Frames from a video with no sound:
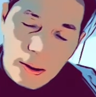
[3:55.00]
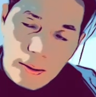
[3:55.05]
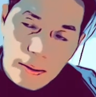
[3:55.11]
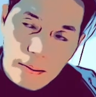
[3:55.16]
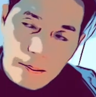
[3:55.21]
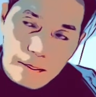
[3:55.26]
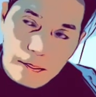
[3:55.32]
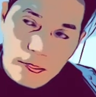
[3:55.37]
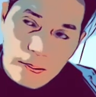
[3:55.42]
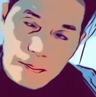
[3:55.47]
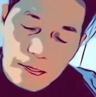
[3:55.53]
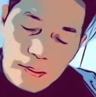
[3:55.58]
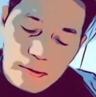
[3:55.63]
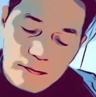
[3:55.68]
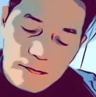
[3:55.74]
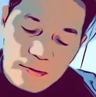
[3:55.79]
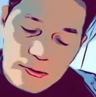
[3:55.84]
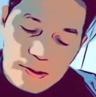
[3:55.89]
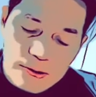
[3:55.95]
a perfect
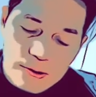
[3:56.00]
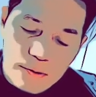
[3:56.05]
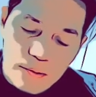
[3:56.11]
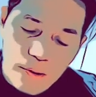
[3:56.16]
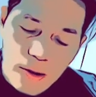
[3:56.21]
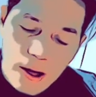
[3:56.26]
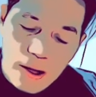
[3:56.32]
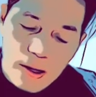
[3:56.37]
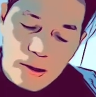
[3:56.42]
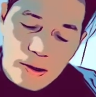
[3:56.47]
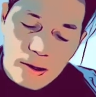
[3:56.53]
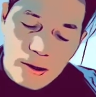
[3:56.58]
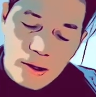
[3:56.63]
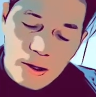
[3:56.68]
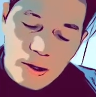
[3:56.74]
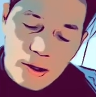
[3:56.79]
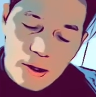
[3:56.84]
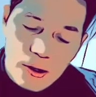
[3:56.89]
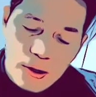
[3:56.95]
square,
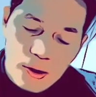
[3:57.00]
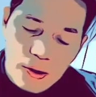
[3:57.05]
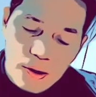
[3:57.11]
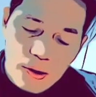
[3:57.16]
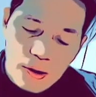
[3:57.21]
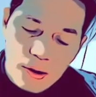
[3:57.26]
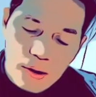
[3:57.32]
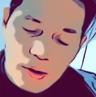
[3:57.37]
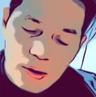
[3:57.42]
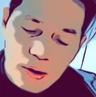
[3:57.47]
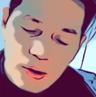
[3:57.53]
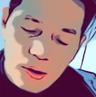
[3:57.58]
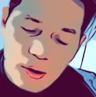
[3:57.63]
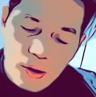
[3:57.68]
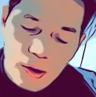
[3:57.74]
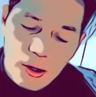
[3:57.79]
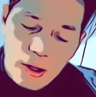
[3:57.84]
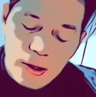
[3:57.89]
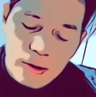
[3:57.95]

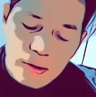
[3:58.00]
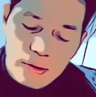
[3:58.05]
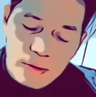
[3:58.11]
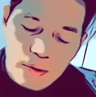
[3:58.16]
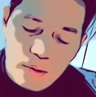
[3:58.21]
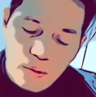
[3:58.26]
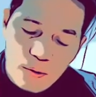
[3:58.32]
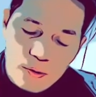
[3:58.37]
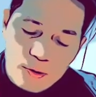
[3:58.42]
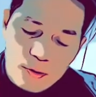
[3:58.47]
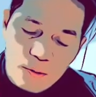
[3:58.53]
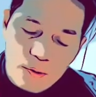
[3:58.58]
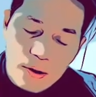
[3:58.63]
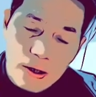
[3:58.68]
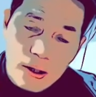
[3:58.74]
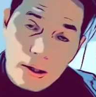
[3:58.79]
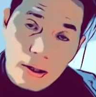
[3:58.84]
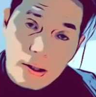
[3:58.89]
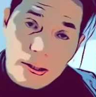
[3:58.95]
and also here
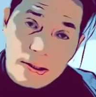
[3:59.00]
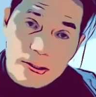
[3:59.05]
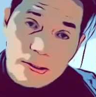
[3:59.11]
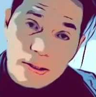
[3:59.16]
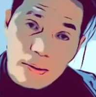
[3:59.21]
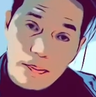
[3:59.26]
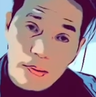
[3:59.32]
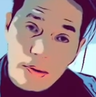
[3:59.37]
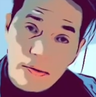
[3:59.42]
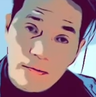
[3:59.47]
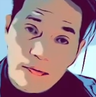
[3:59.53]
this is a perfect